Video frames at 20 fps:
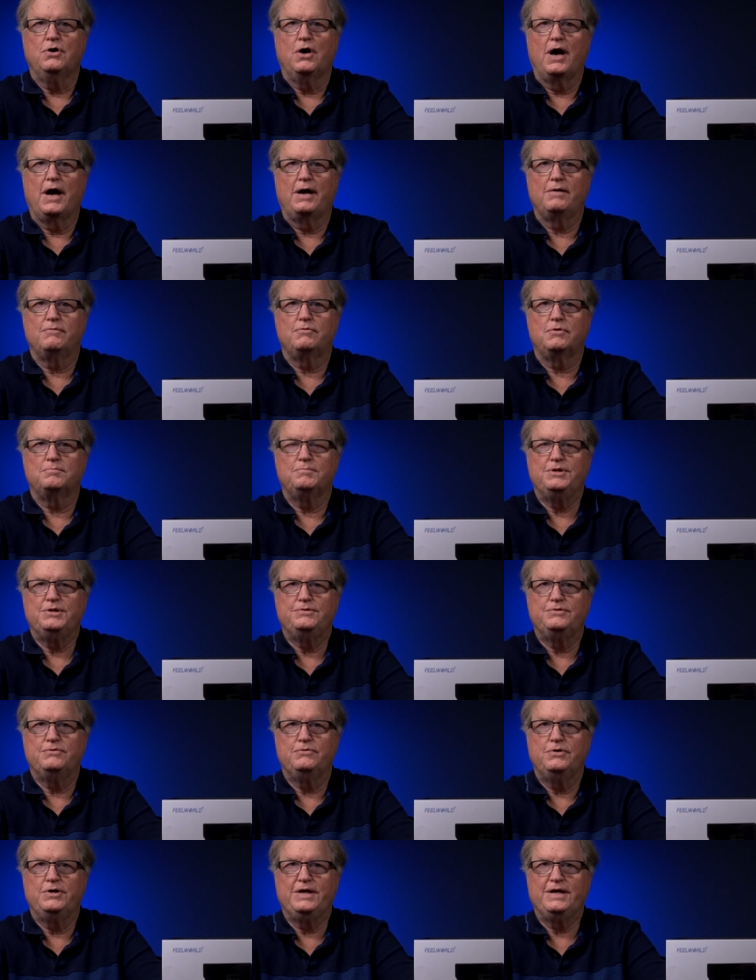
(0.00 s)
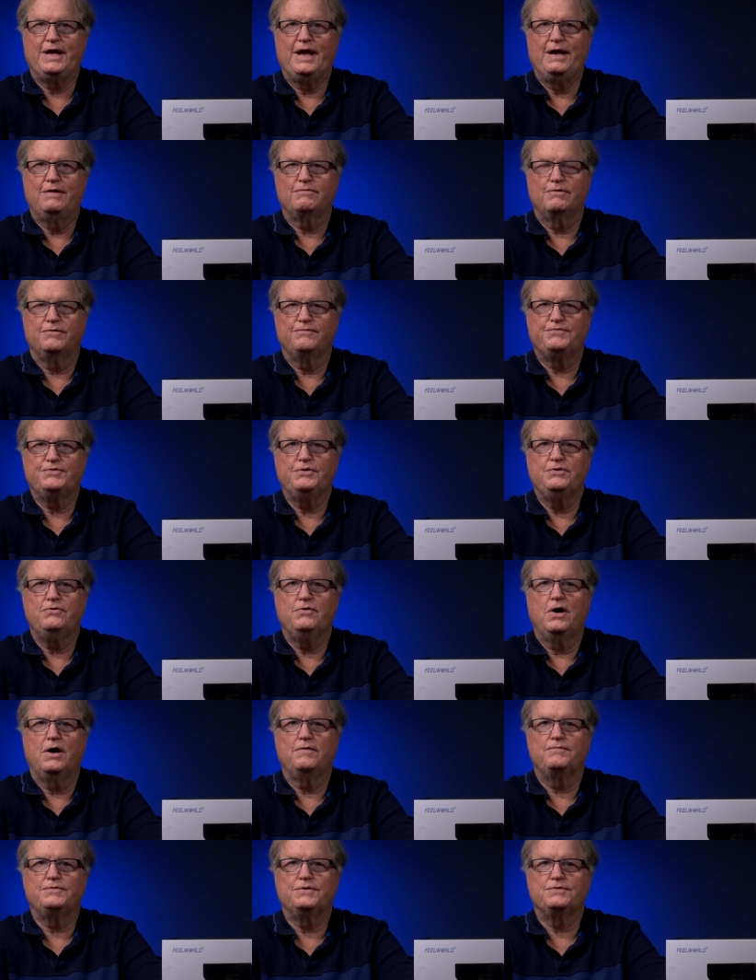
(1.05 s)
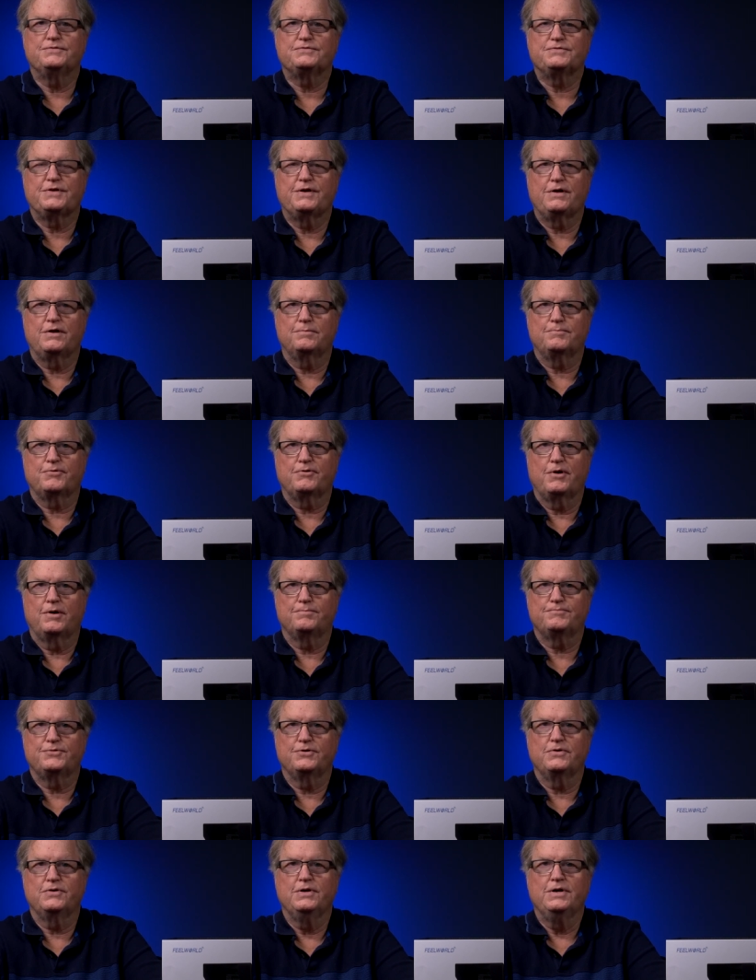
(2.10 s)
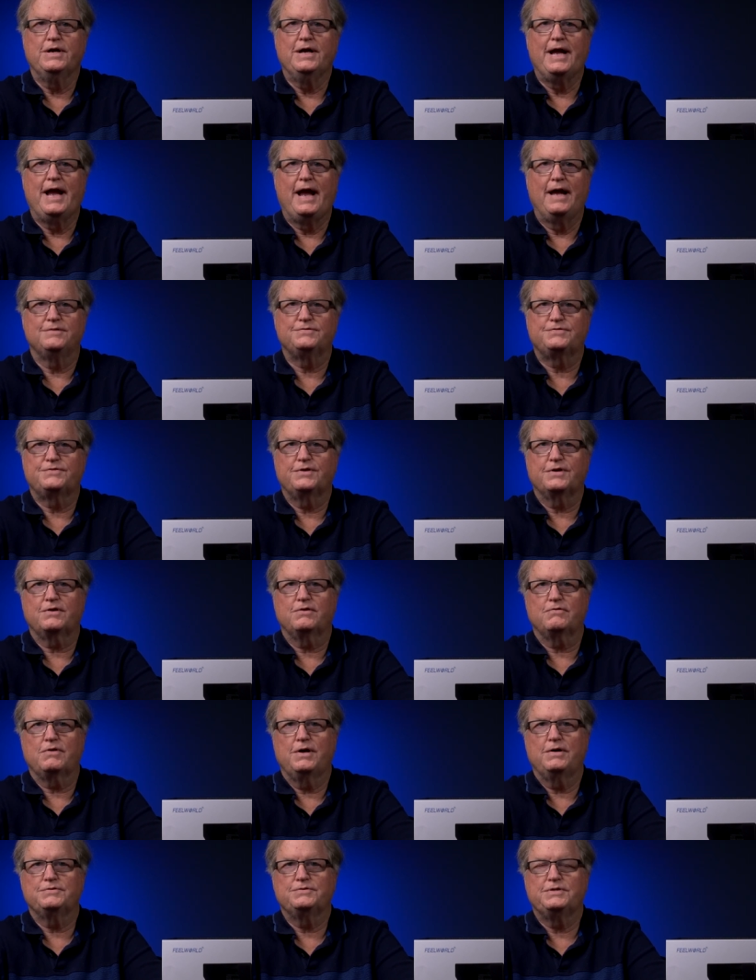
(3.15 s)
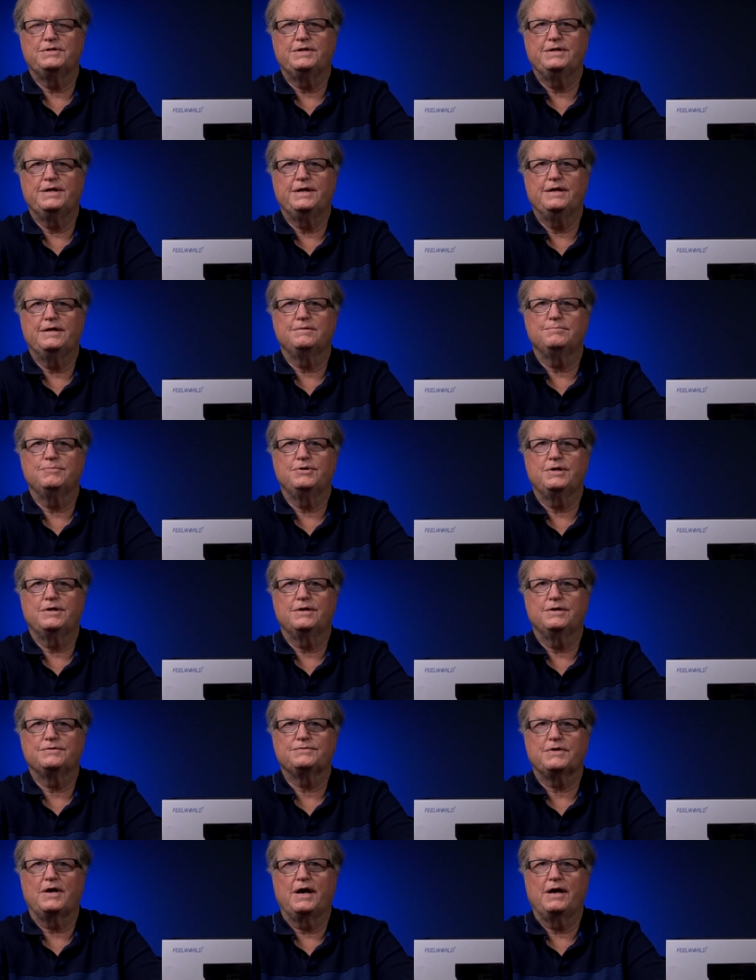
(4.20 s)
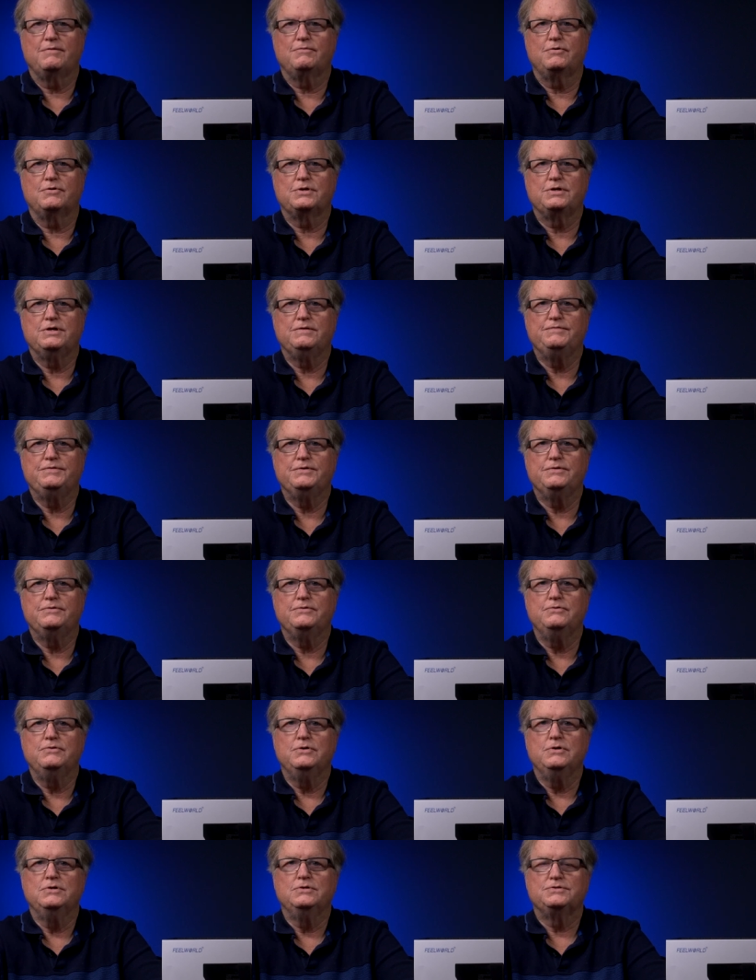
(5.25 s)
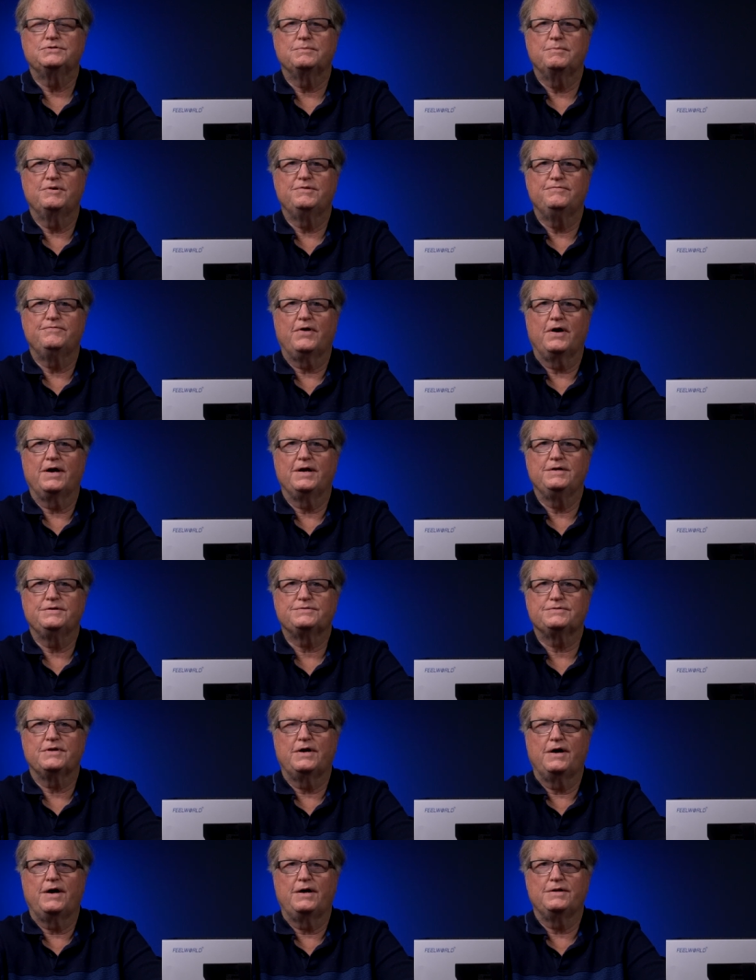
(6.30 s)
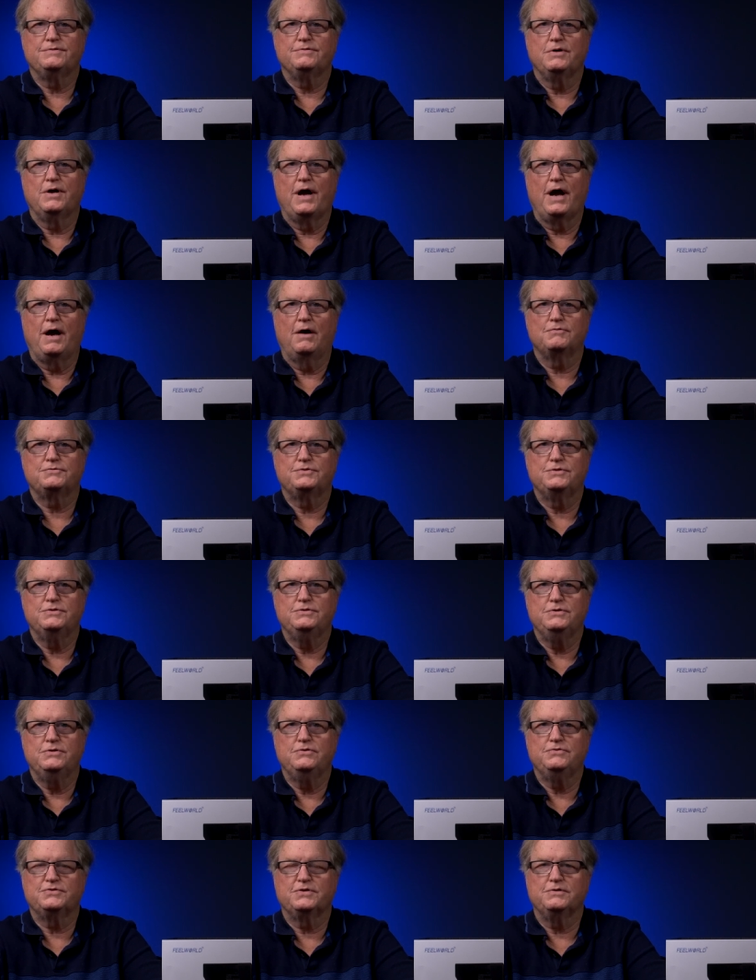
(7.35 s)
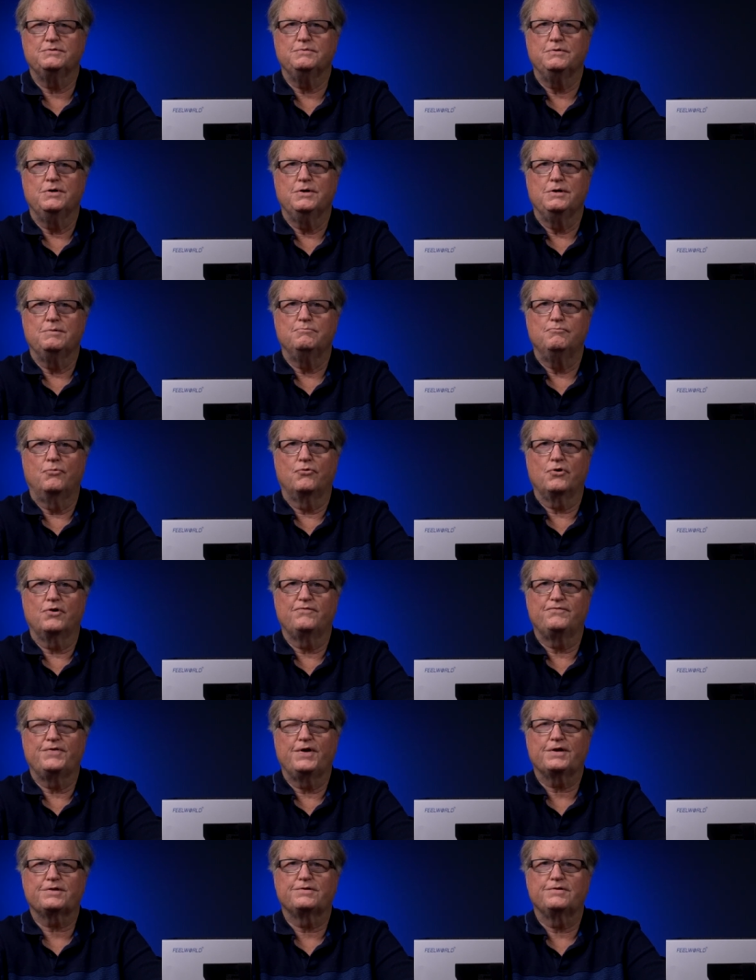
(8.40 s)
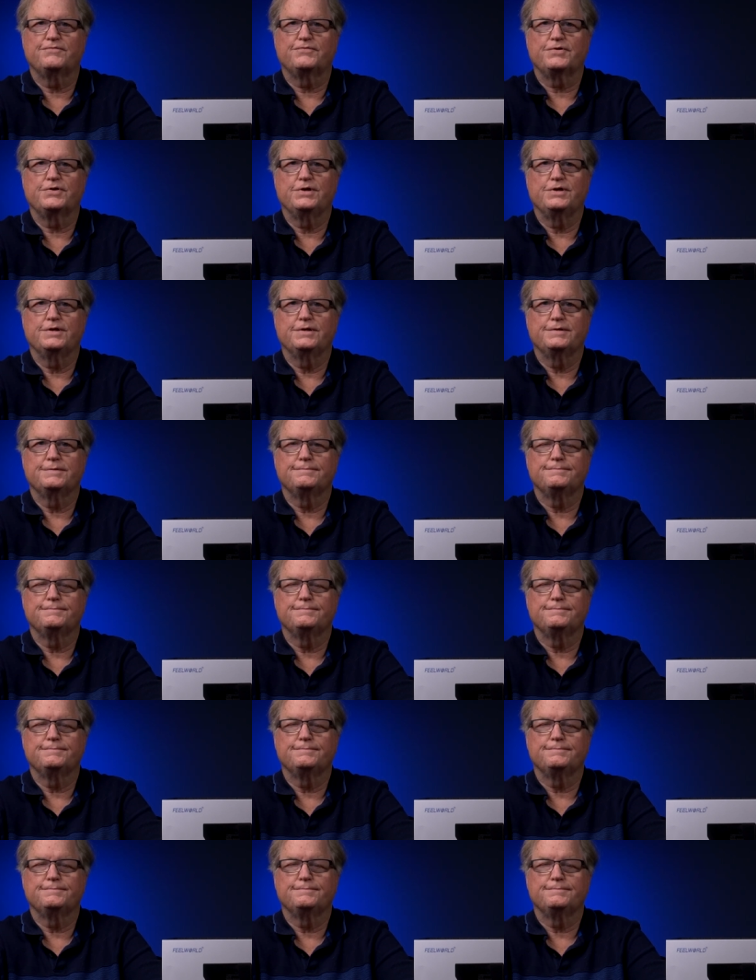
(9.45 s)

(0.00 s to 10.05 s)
I will be doing a review of this teleprompter and stick around to the end because I will give you some advice on how to use it more effectively.